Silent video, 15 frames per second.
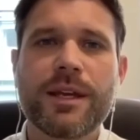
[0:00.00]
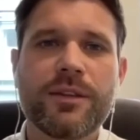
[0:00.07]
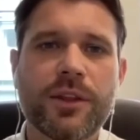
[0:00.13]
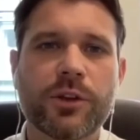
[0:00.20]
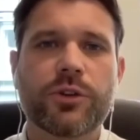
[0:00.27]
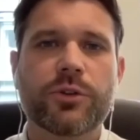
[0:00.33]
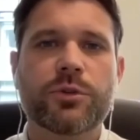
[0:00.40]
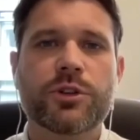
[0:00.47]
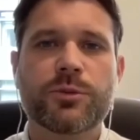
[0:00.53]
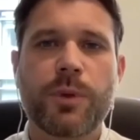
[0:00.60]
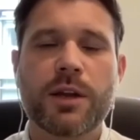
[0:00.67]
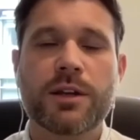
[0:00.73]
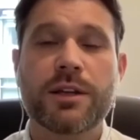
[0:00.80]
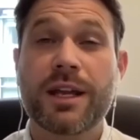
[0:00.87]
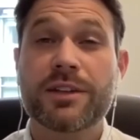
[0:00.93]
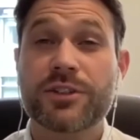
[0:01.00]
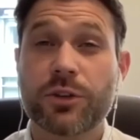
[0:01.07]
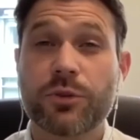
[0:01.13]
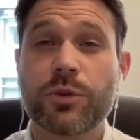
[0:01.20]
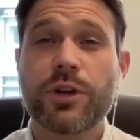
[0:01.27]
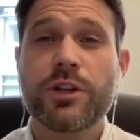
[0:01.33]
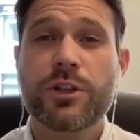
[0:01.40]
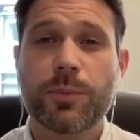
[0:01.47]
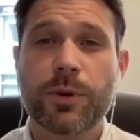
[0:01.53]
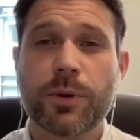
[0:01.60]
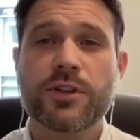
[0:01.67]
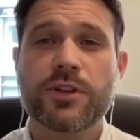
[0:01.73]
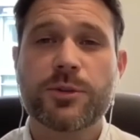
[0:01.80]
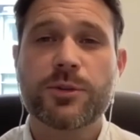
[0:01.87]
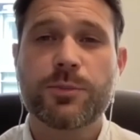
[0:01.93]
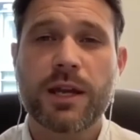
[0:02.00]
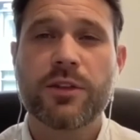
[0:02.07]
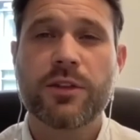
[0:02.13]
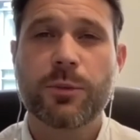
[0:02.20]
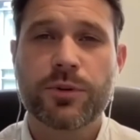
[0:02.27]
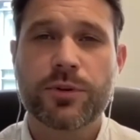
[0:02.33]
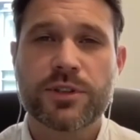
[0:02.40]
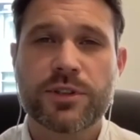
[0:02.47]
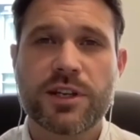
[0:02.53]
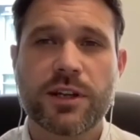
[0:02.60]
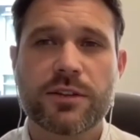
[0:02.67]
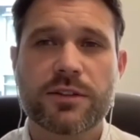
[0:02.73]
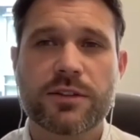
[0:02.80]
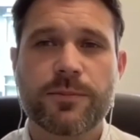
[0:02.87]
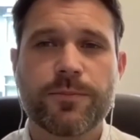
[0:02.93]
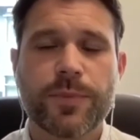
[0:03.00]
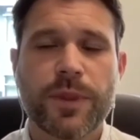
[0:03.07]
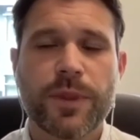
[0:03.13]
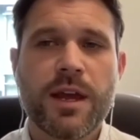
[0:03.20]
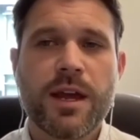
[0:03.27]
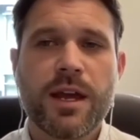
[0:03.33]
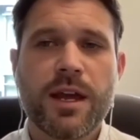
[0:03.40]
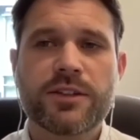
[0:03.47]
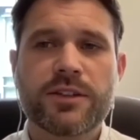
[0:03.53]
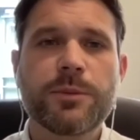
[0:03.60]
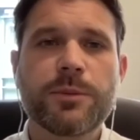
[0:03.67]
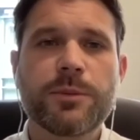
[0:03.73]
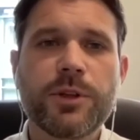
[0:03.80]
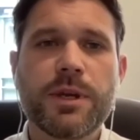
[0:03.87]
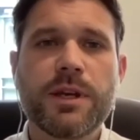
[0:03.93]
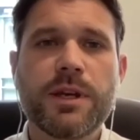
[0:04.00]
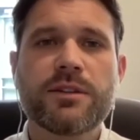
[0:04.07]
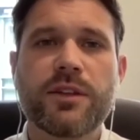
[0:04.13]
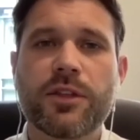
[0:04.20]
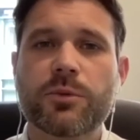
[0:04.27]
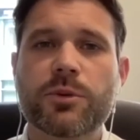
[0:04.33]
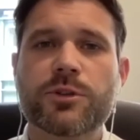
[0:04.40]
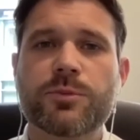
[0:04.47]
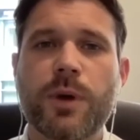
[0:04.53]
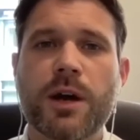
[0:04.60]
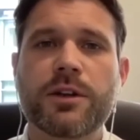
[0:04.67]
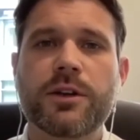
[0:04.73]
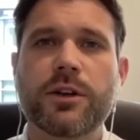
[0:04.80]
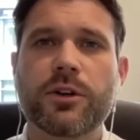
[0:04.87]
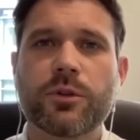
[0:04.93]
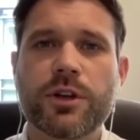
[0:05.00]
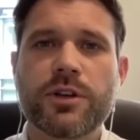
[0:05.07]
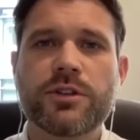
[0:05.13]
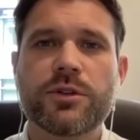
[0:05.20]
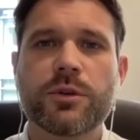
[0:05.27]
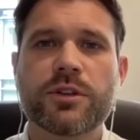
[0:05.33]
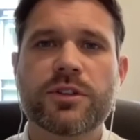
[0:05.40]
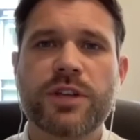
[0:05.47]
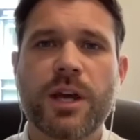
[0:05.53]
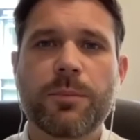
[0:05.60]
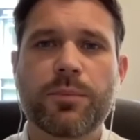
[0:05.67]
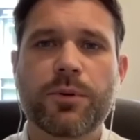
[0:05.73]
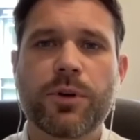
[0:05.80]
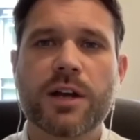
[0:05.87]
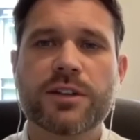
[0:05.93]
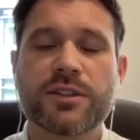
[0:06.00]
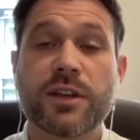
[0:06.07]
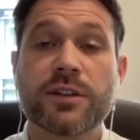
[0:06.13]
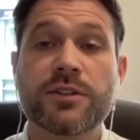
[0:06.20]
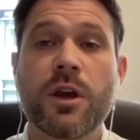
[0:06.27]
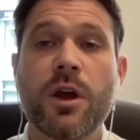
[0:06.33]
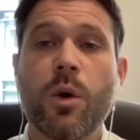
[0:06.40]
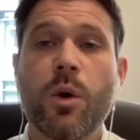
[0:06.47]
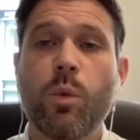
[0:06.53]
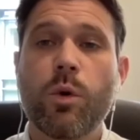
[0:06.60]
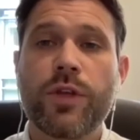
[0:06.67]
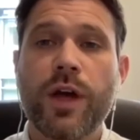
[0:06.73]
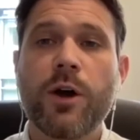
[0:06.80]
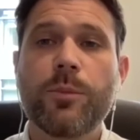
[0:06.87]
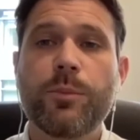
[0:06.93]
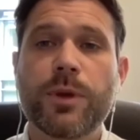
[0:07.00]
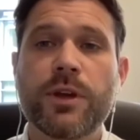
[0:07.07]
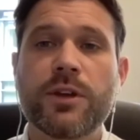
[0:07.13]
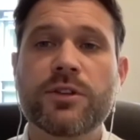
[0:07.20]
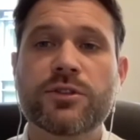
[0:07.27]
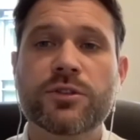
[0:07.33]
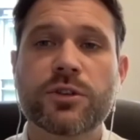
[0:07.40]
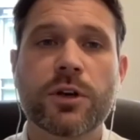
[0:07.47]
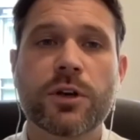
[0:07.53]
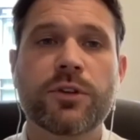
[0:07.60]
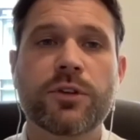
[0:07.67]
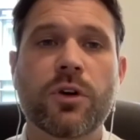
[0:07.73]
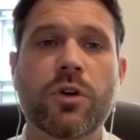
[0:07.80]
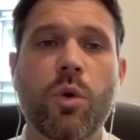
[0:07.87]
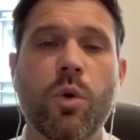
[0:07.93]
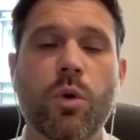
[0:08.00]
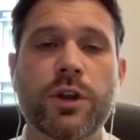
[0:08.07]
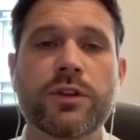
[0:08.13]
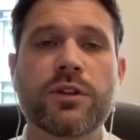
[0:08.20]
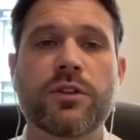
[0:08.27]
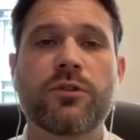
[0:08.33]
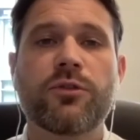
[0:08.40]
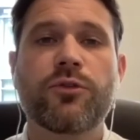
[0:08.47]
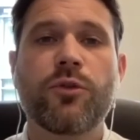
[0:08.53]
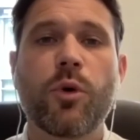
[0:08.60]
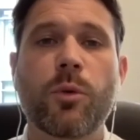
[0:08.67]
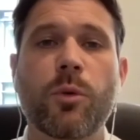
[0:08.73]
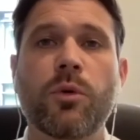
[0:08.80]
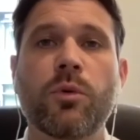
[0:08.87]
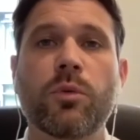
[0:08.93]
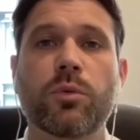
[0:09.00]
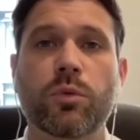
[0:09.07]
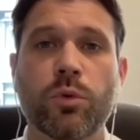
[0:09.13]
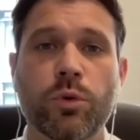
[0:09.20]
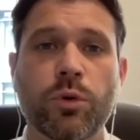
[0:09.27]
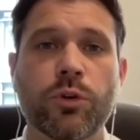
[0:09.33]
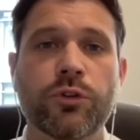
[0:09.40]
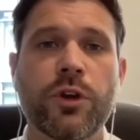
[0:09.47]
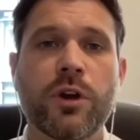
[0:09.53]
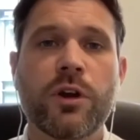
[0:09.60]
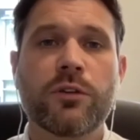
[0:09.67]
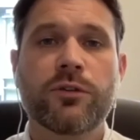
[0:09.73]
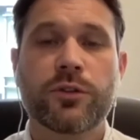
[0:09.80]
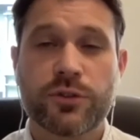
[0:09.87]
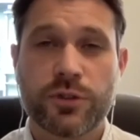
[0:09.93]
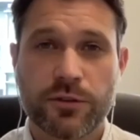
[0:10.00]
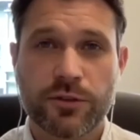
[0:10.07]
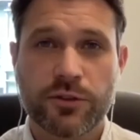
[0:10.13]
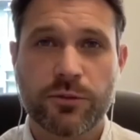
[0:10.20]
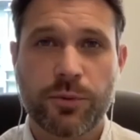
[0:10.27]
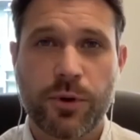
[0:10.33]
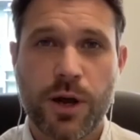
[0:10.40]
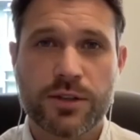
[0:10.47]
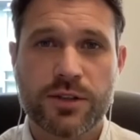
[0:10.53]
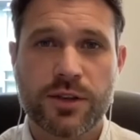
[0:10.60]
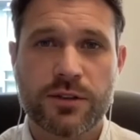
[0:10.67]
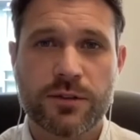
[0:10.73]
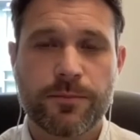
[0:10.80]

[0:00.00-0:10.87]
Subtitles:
that the respondent has agreed to participate in the proceedings. It simply means that the respondent agrees to accept process without being served according to the formal rules for service of process.